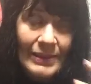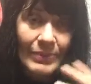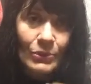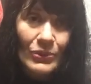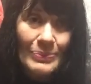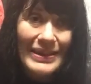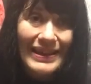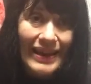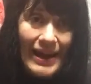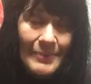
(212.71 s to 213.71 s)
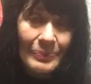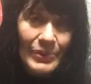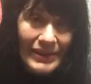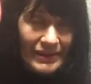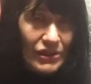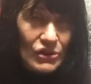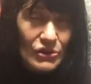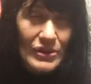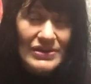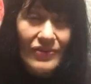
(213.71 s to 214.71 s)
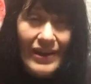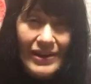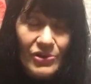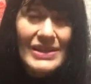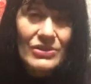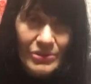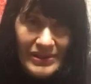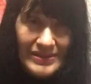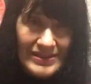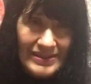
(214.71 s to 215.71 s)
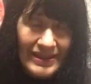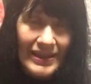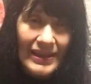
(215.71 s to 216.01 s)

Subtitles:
but we become practitioners via resonance.